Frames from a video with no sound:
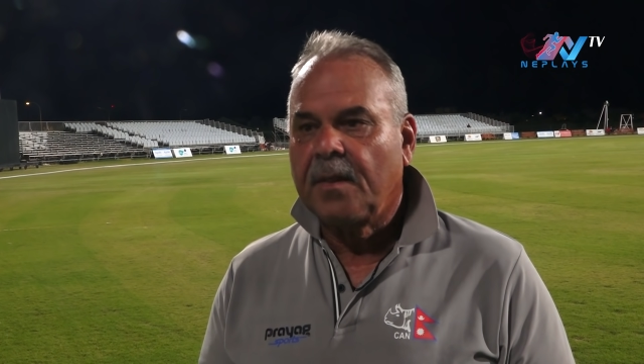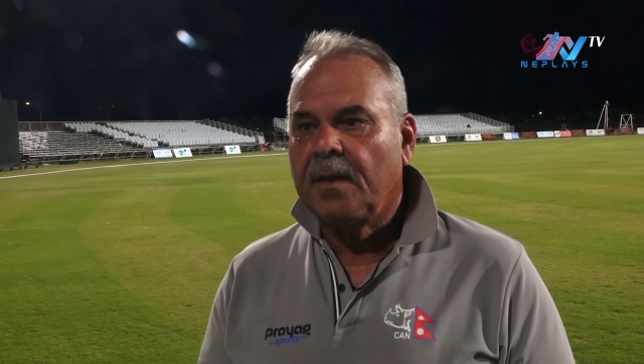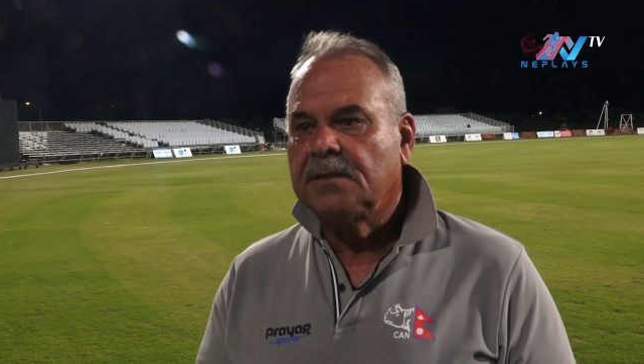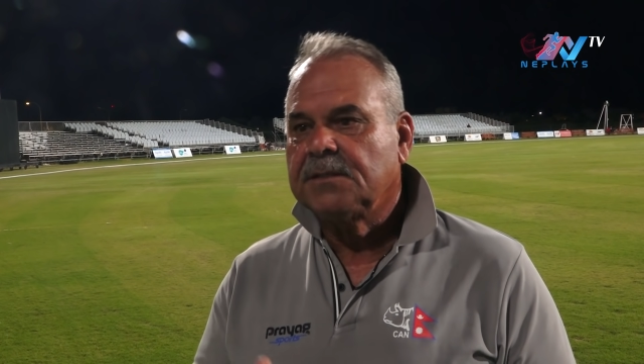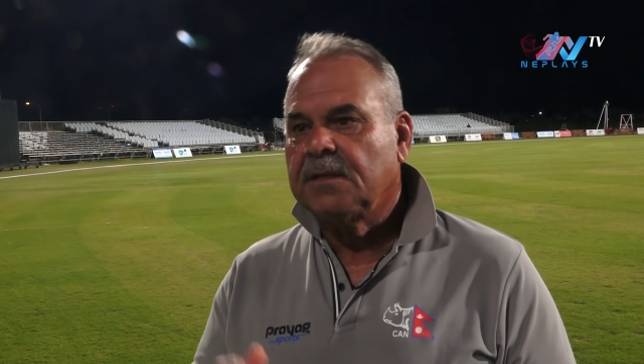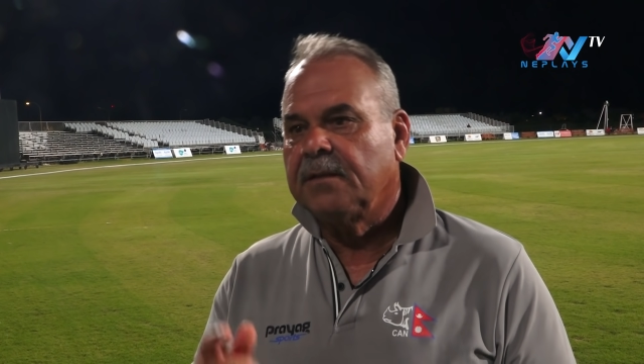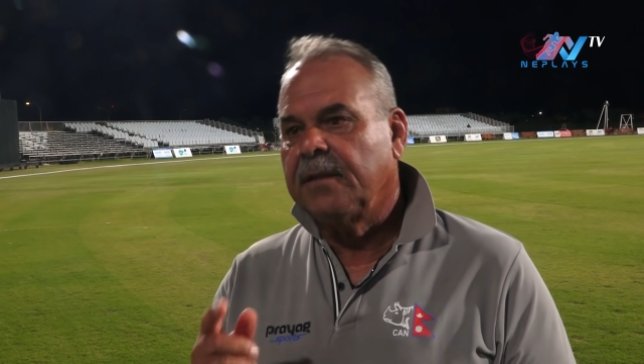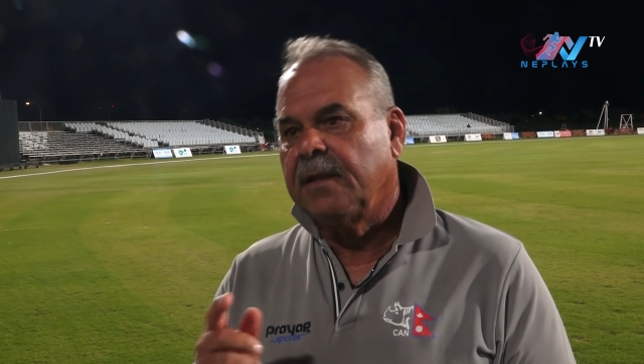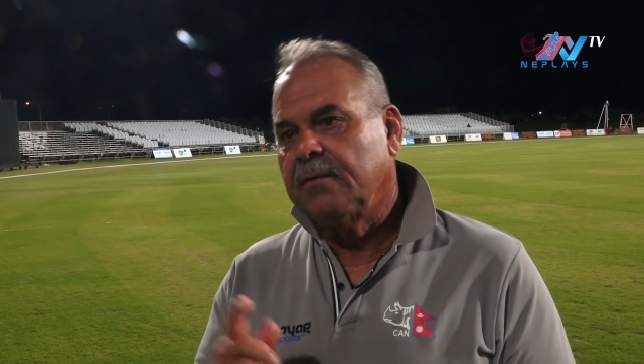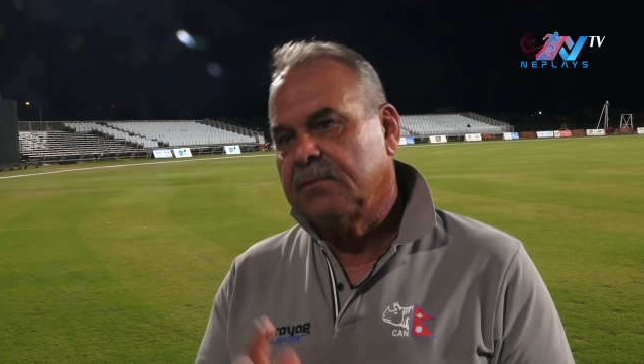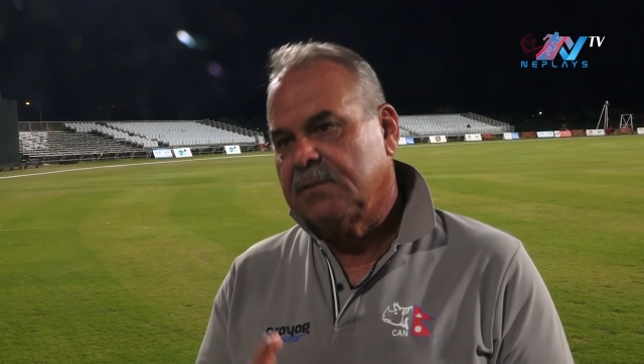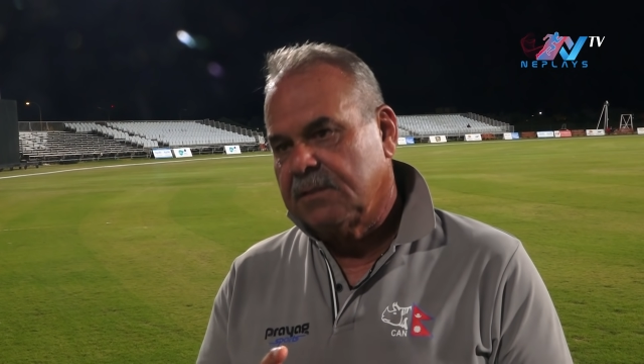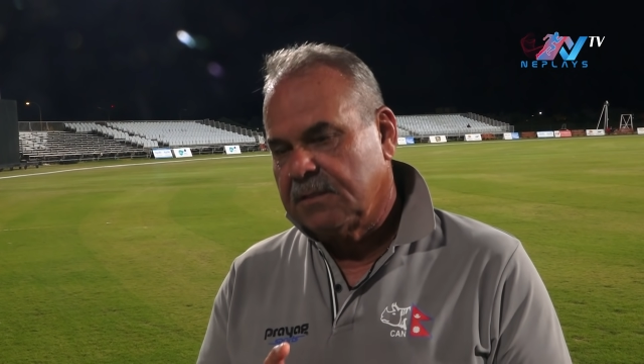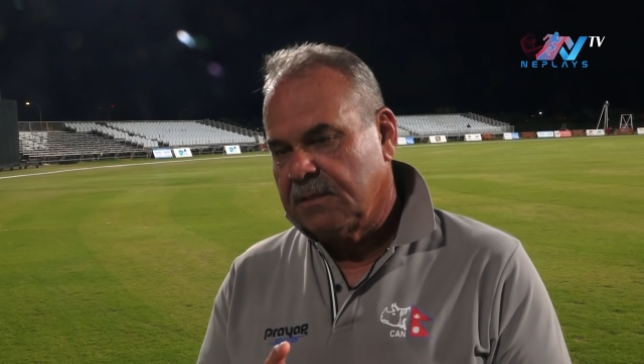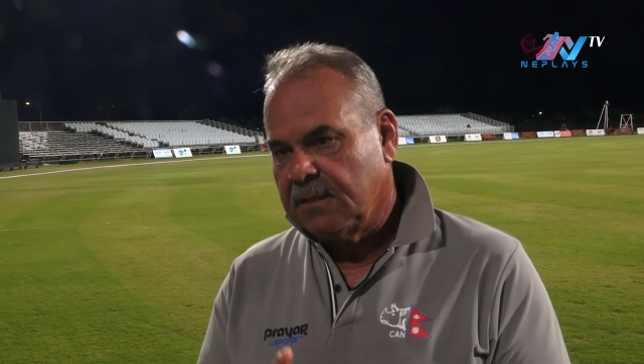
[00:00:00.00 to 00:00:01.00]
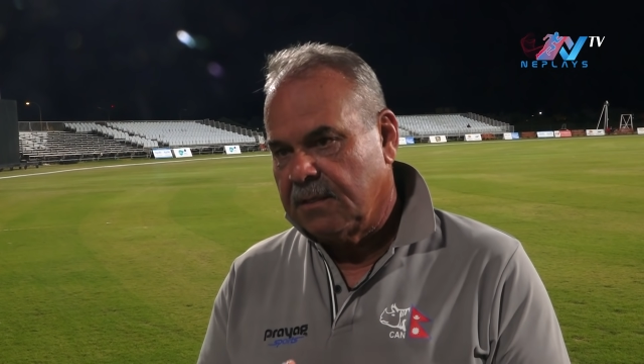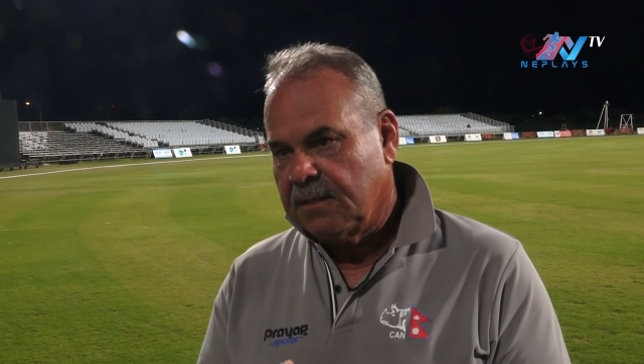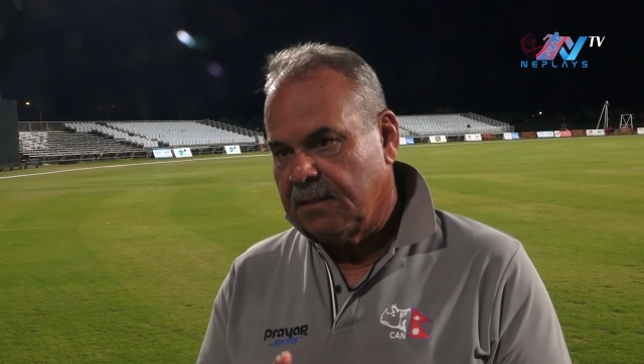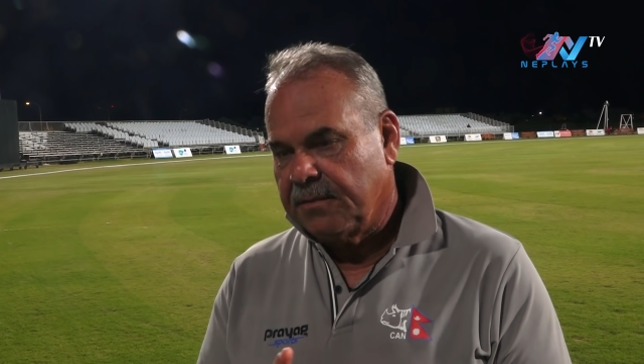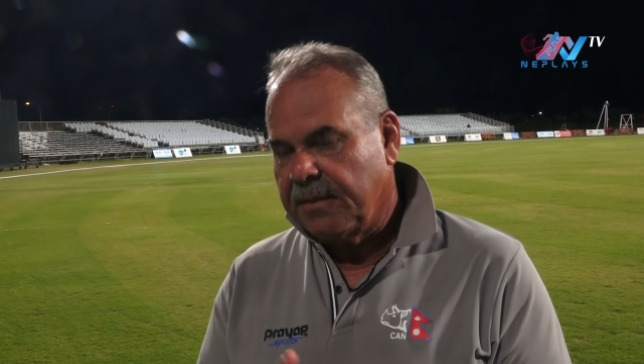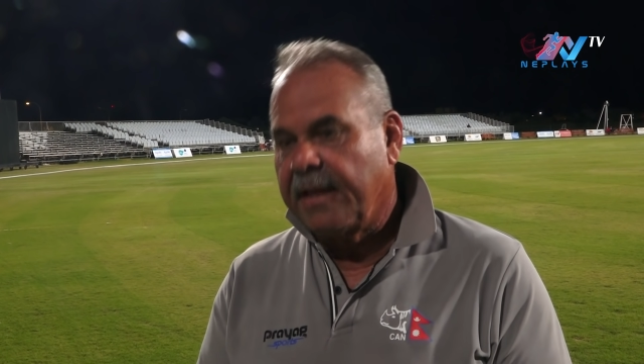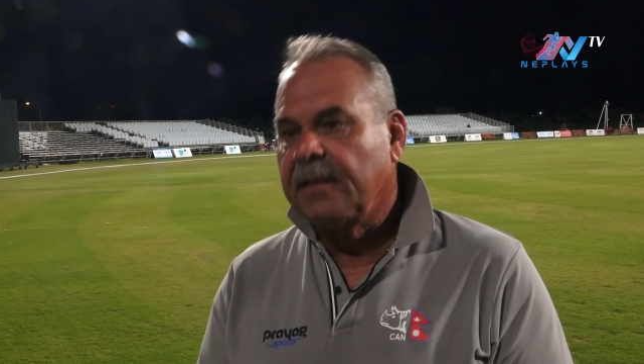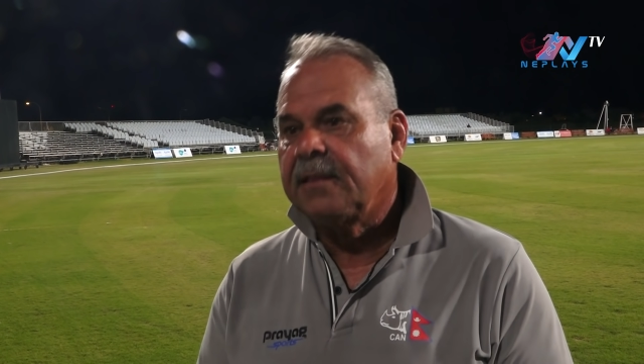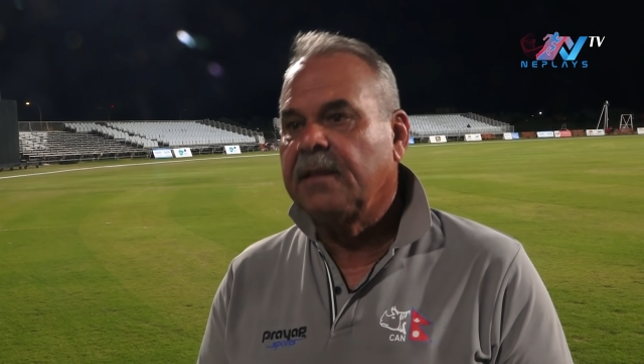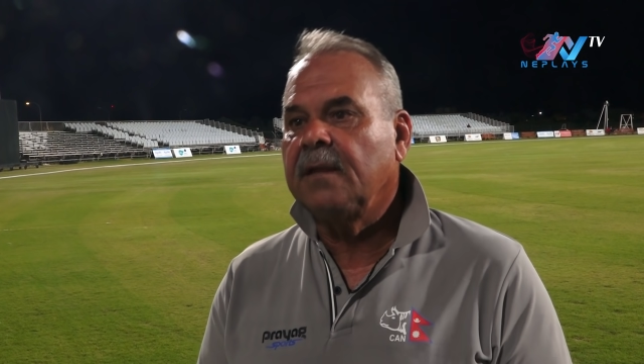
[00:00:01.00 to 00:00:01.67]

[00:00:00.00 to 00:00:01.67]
So there was that.